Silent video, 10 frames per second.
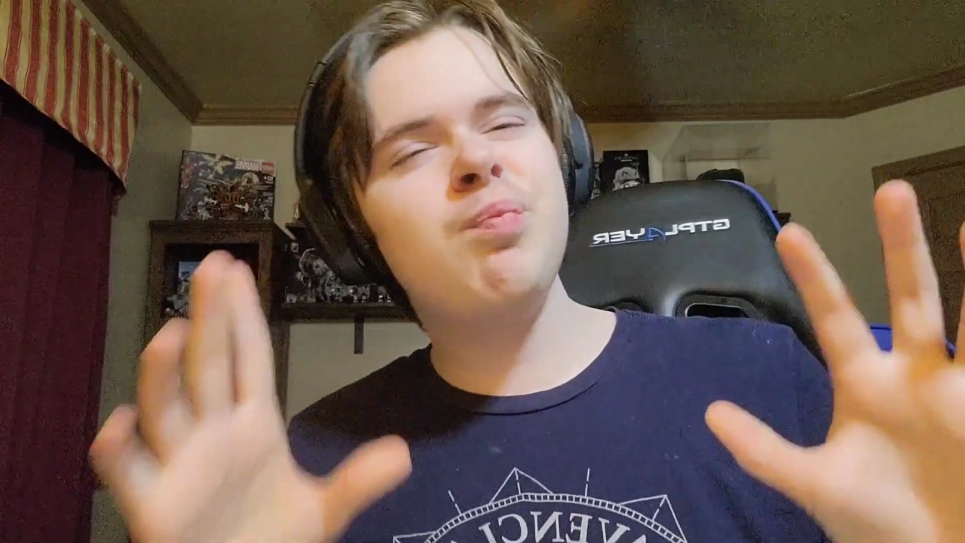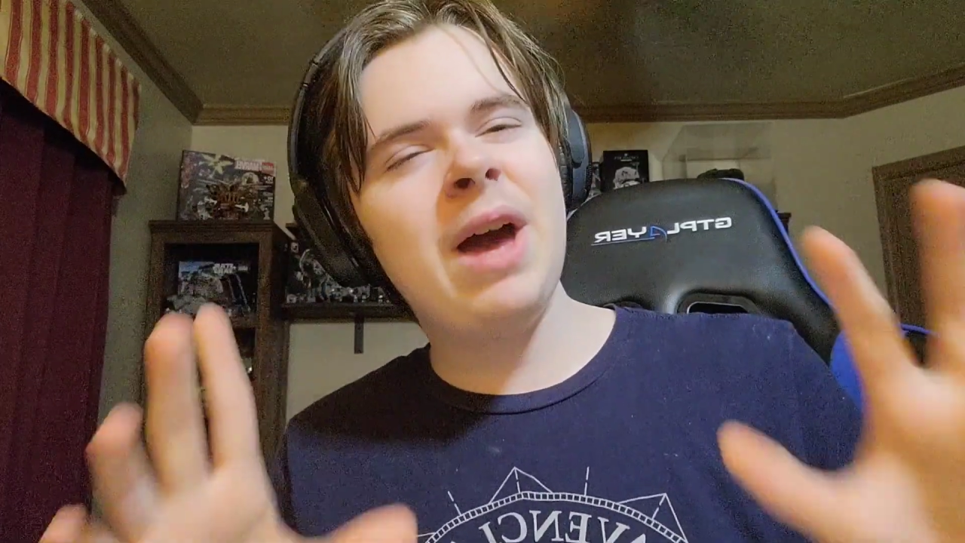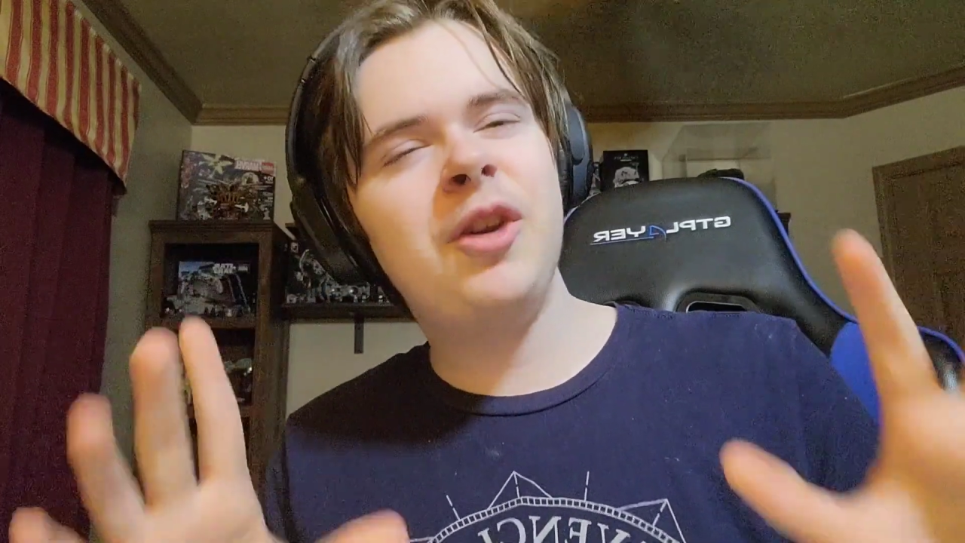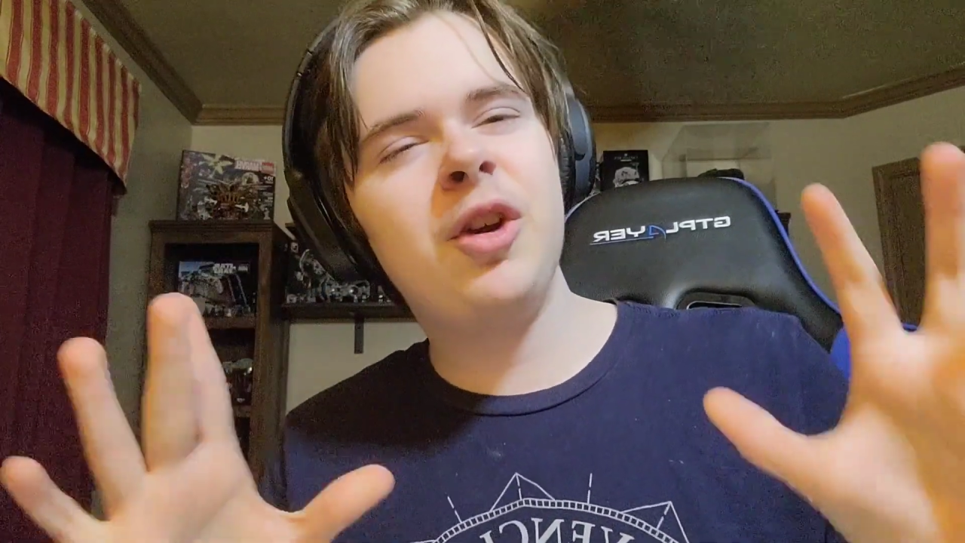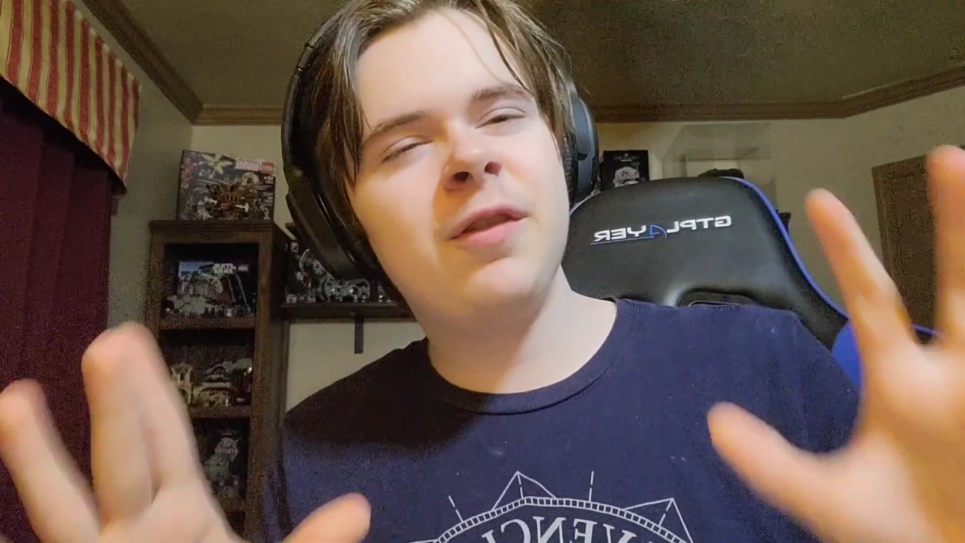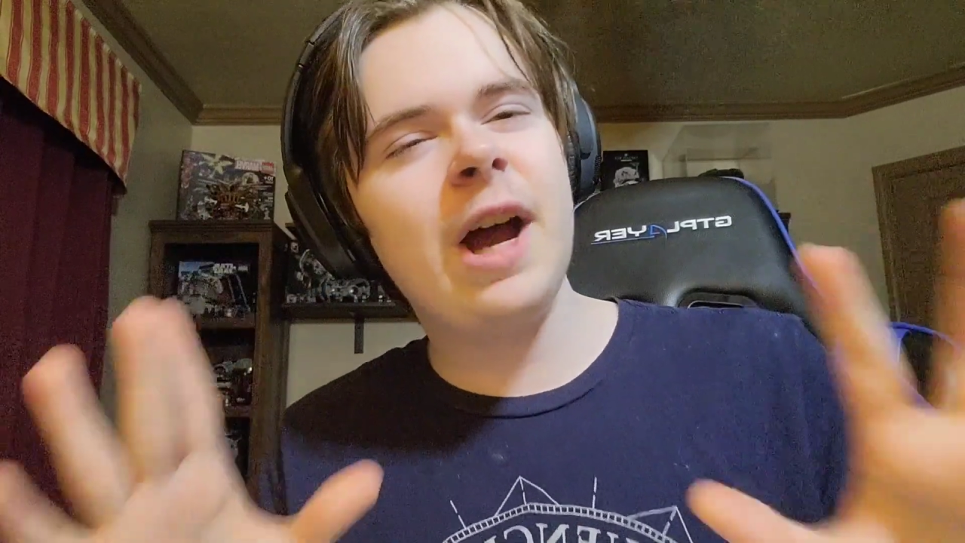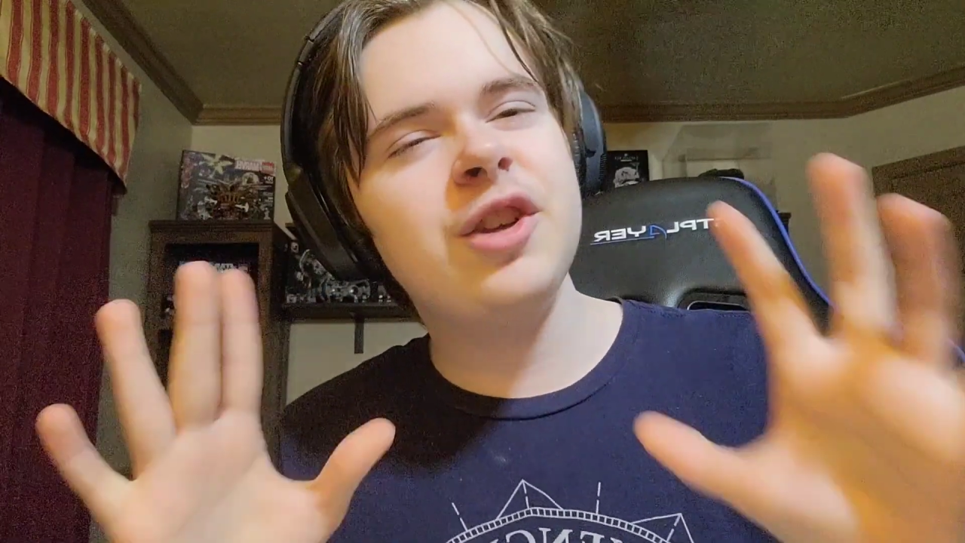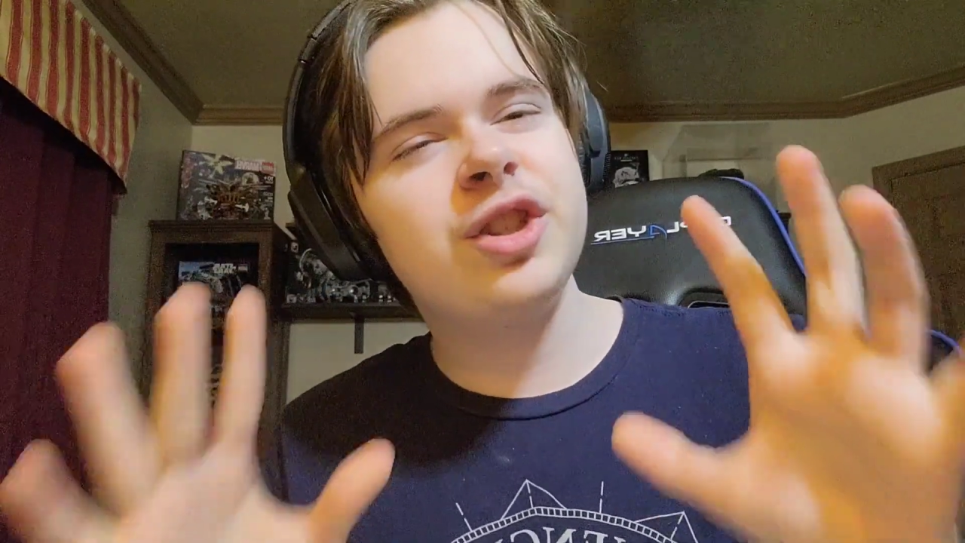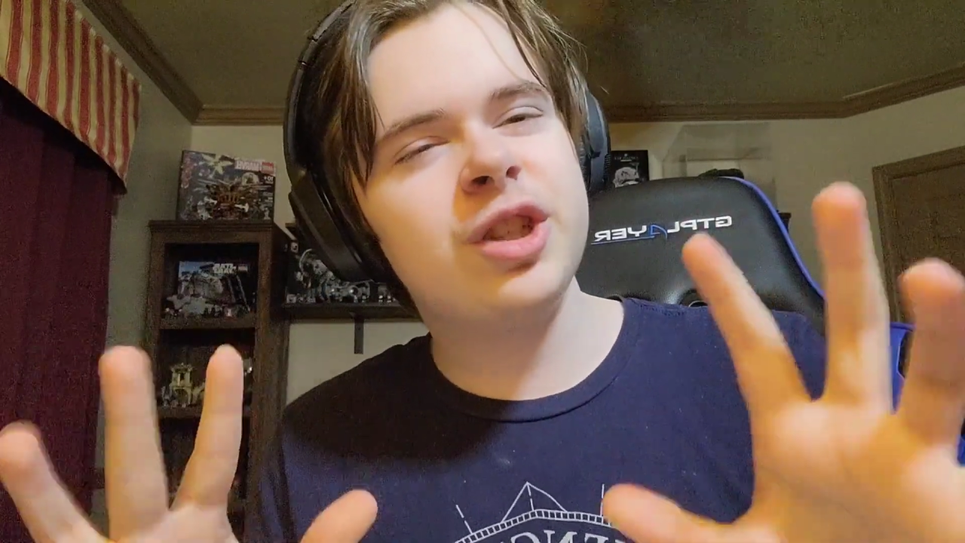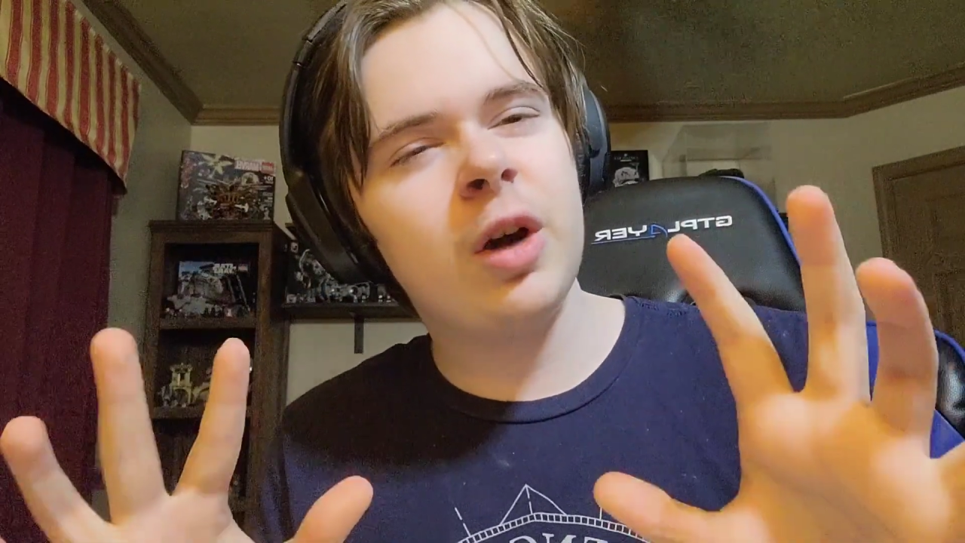better if I
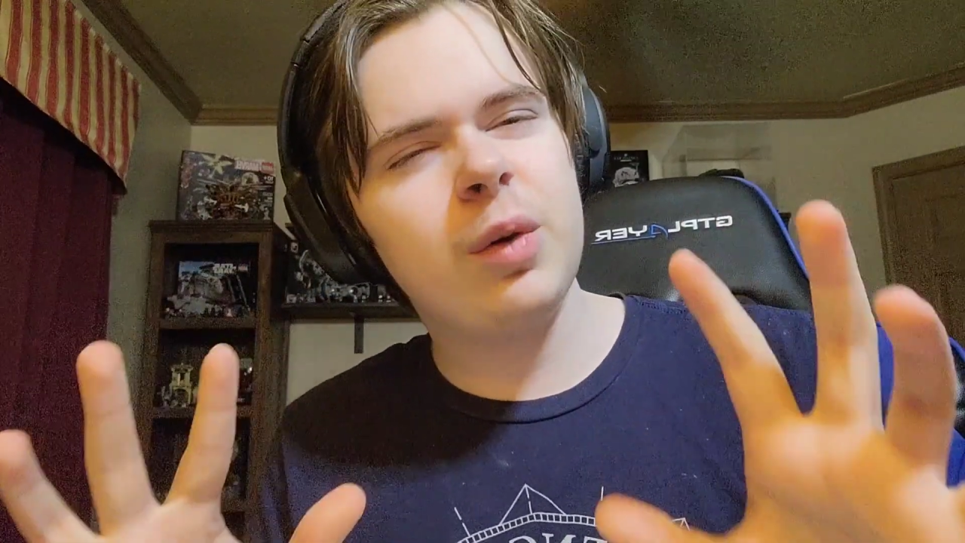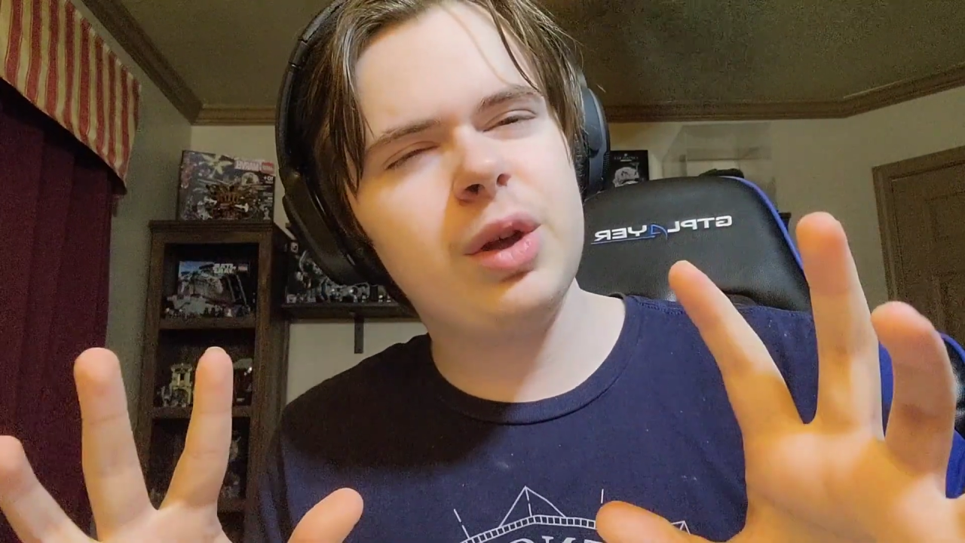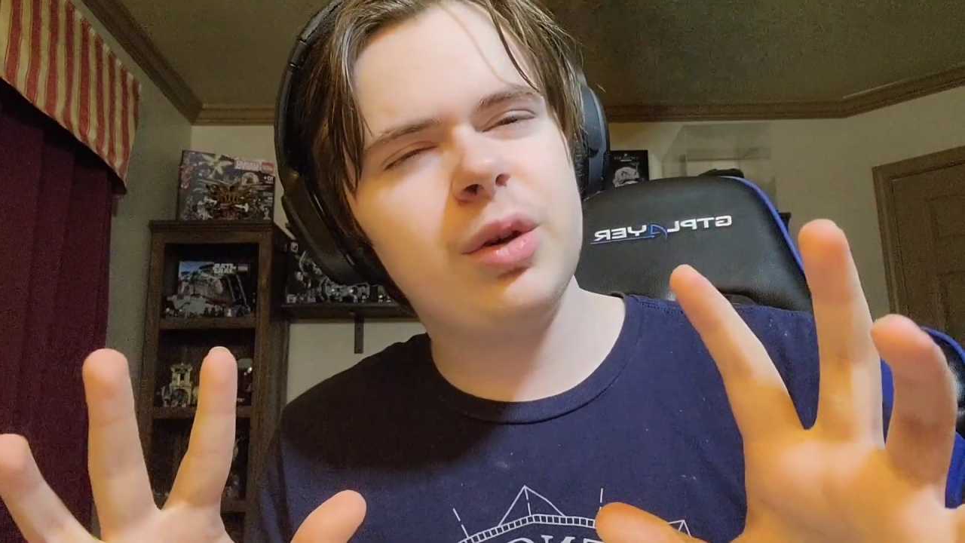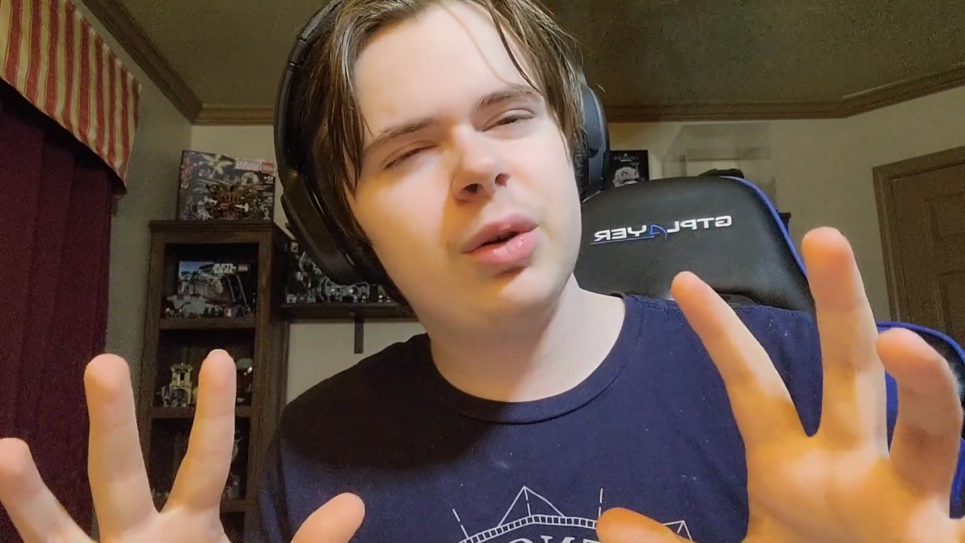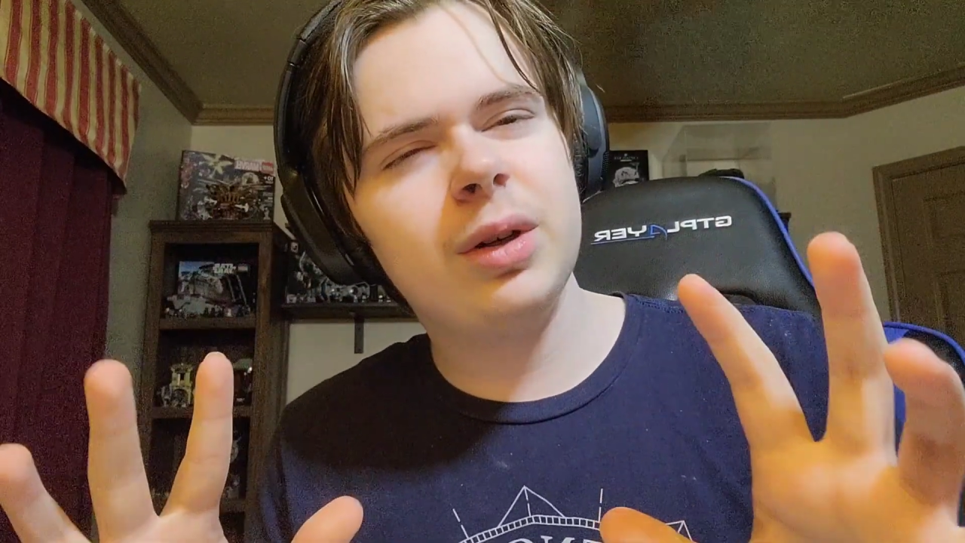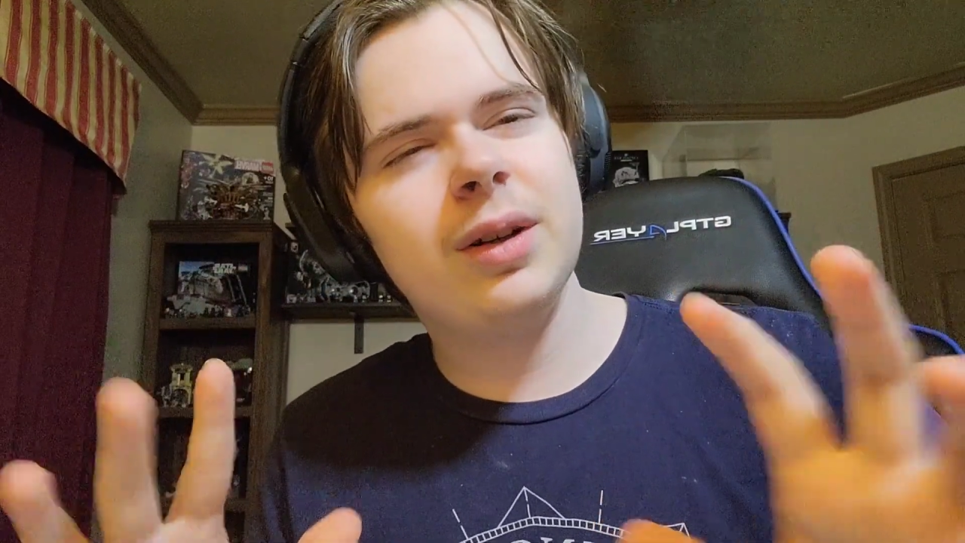show you.